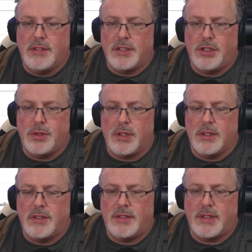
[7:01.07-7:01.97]
that you can
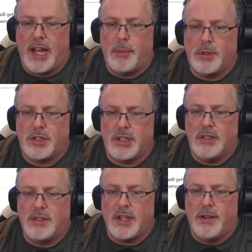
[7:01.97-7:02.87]
establish
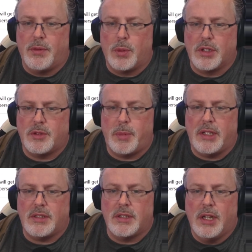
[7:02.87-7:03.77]
inside of a
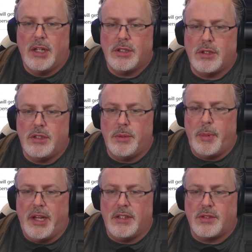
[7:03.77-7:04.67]
workspace. So the
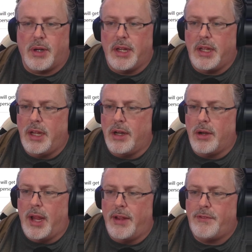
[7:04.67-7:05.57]
domain is right
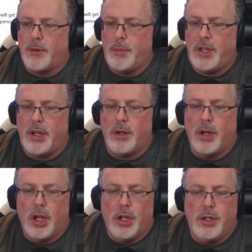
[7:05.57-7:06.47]
here. And from here,
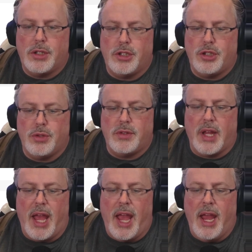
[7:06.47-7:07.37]
you can choose
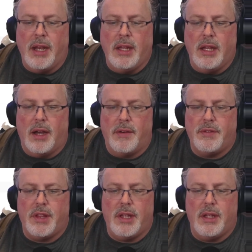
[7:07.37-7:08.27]
any
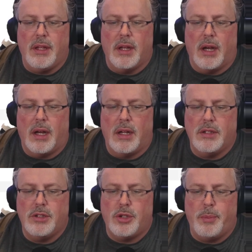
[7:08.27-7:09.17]
of the
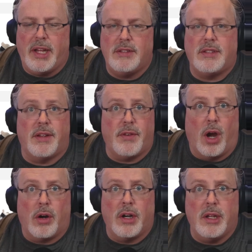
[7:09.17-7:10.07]
domains that have
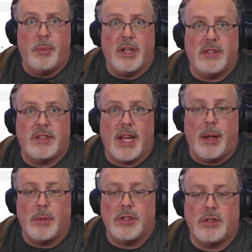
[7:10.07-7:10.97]
already been
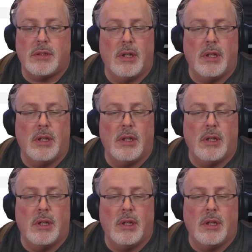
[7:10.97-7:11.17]
established.